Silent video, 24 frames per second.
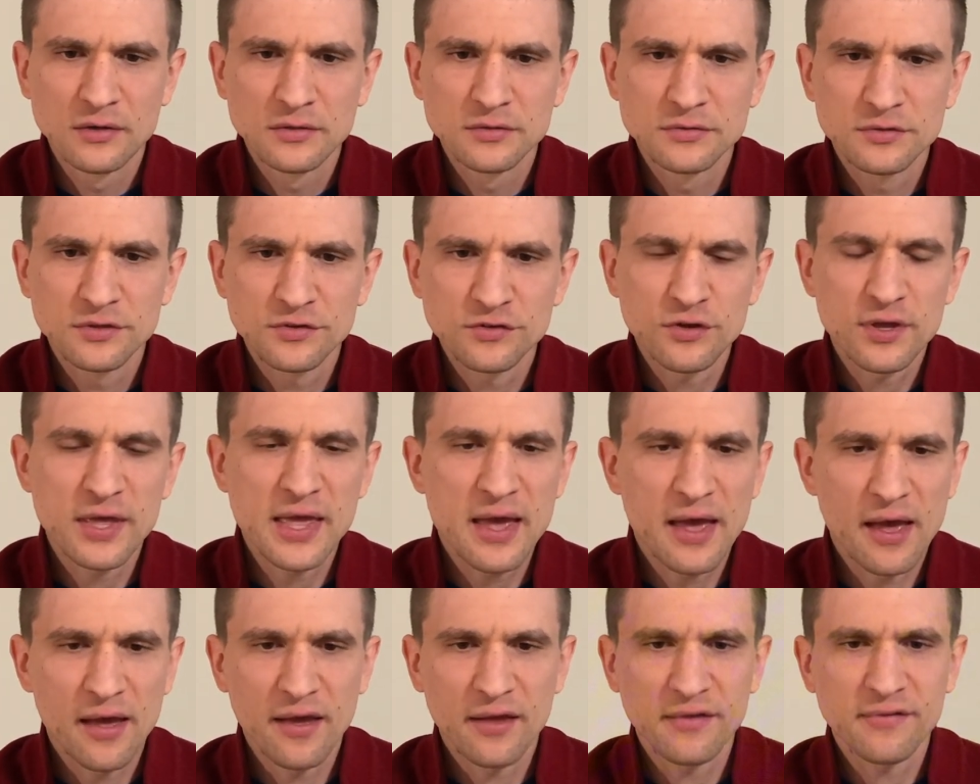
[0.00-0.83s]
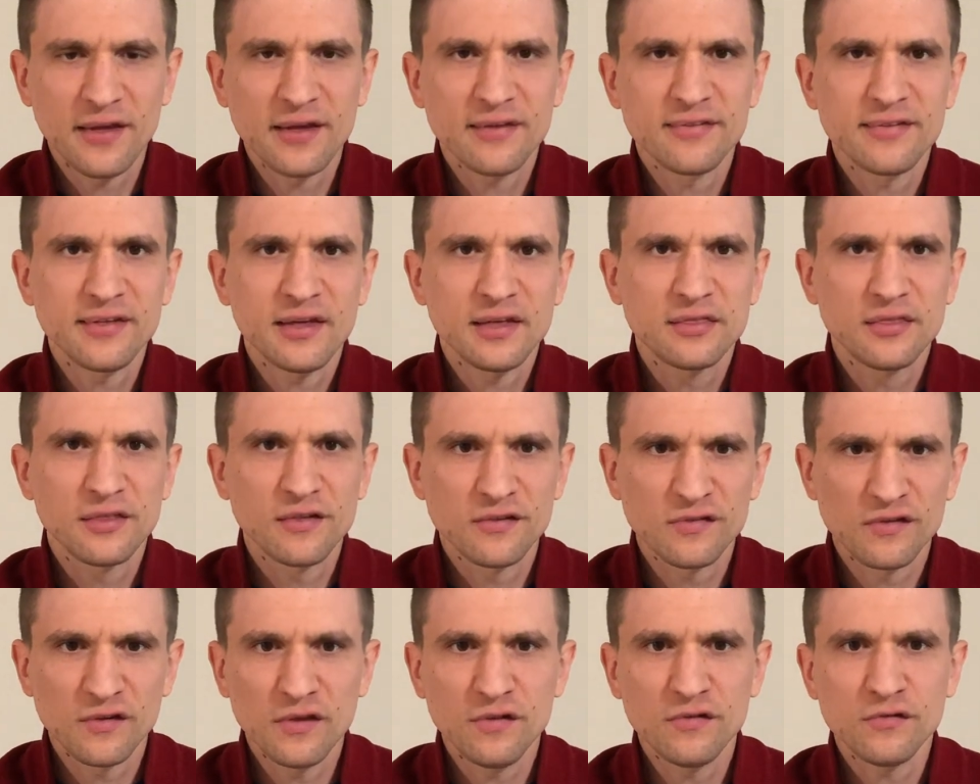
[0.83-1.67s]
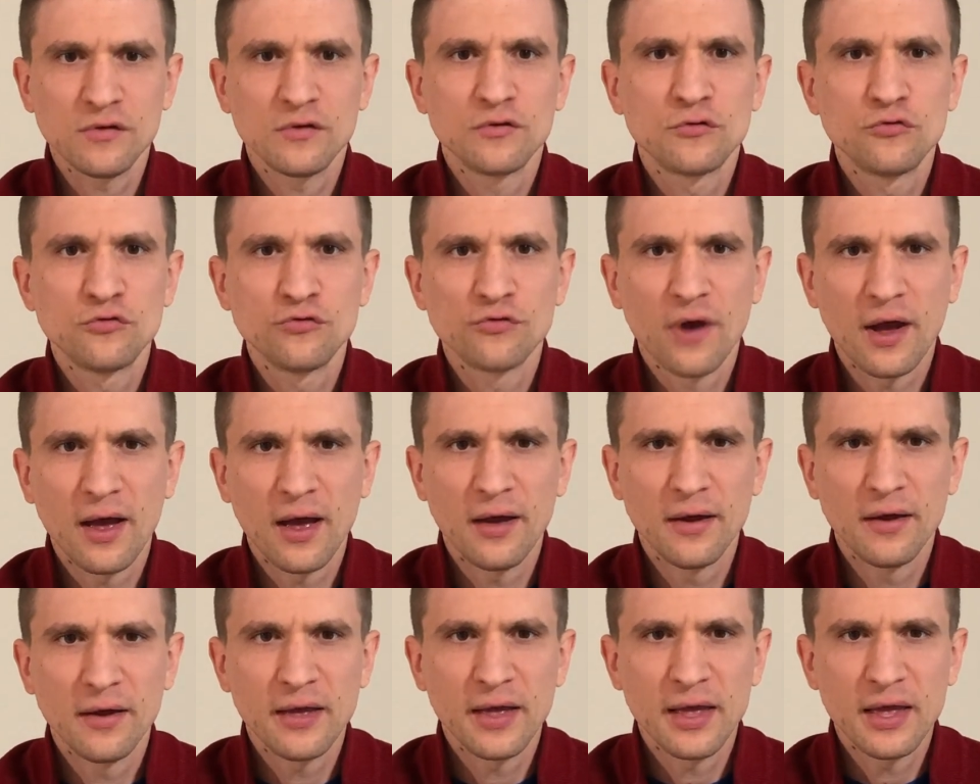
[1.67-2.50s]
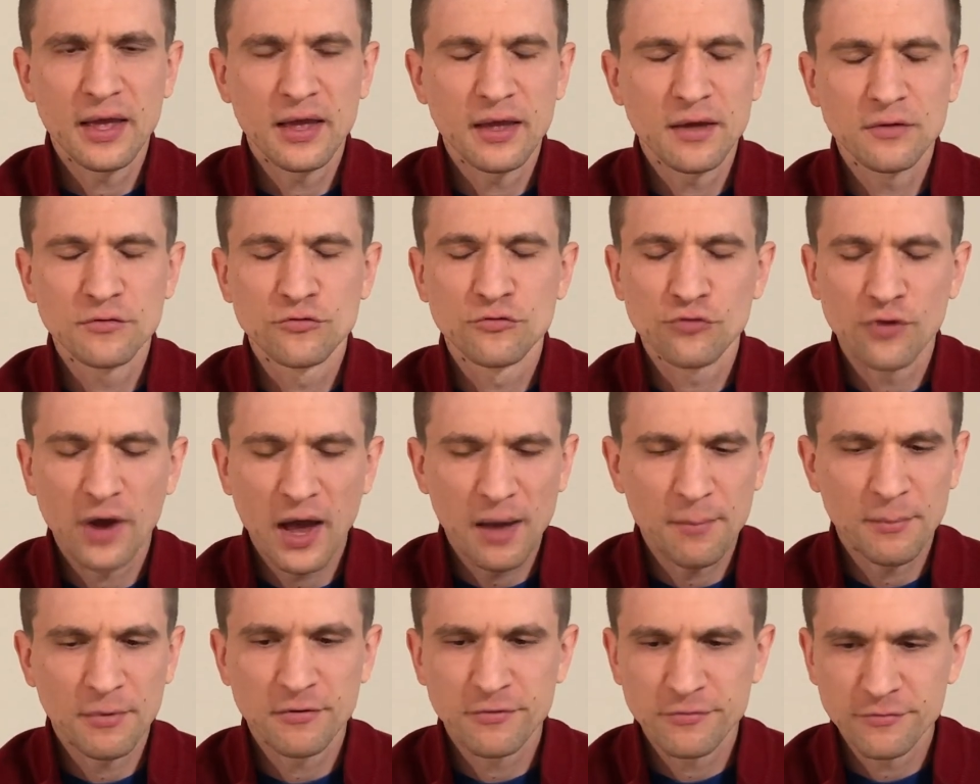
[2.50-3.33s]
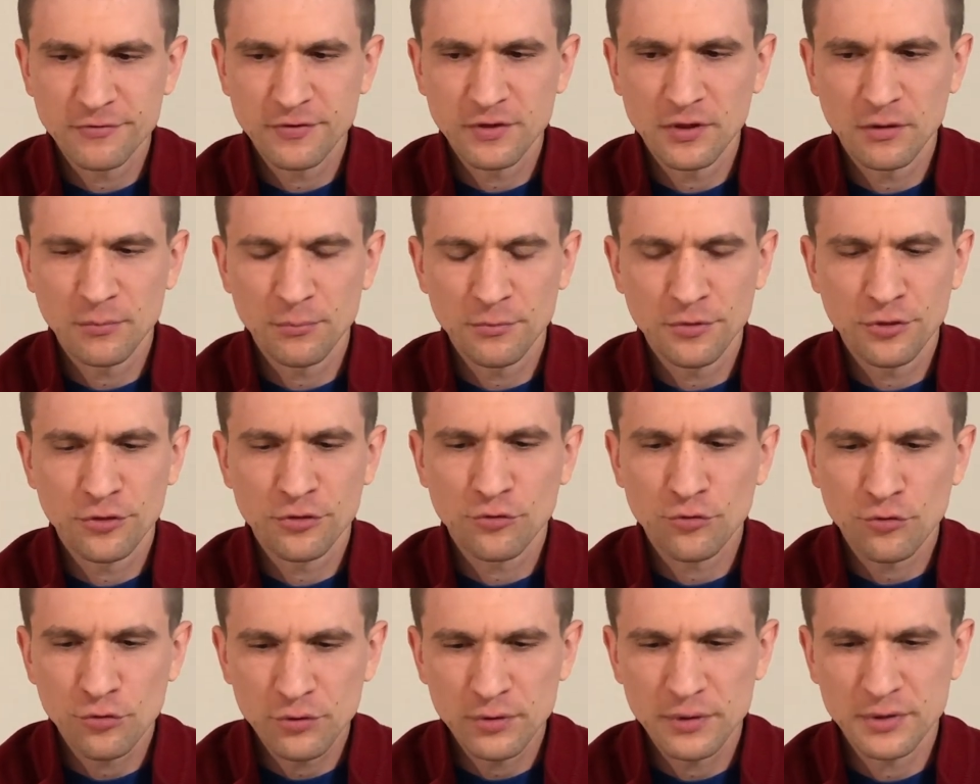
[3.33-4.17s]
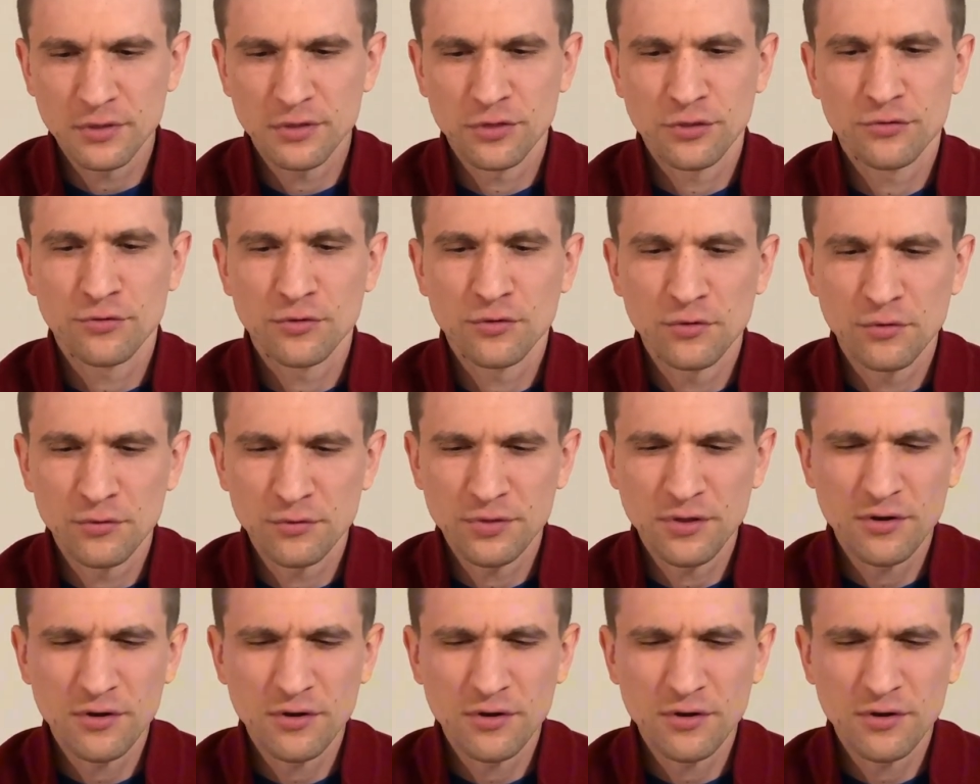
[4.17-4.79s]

So yeah, as I said, this is a drama film through and through.